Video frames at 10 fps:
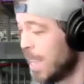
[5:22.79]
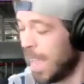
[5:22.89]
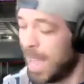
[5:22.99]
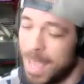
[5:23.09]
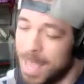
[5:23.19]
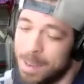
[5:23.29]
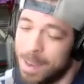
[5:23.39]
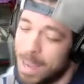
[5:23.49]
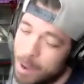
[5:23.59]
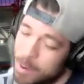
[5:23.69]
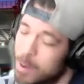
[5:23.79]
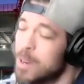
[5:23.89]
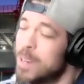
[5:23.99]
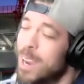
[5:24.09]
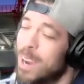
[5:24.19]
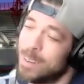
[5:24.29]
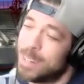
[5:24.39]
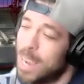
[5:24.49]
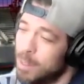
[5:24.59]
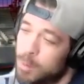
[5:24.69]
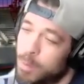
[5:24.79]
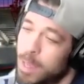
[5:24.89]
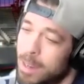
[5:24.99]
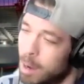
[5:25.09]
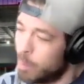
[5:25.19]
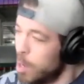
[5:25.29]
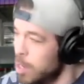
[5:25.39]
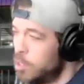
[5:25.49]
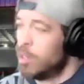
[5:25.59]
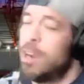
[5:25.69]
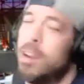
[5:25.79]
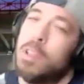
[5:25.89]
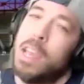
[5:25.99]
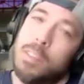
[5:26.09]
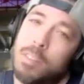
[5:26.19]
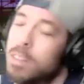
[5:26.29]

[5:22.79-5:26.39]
And I know you're a diehard Titans fan, and I'm pretty sure I know the answer to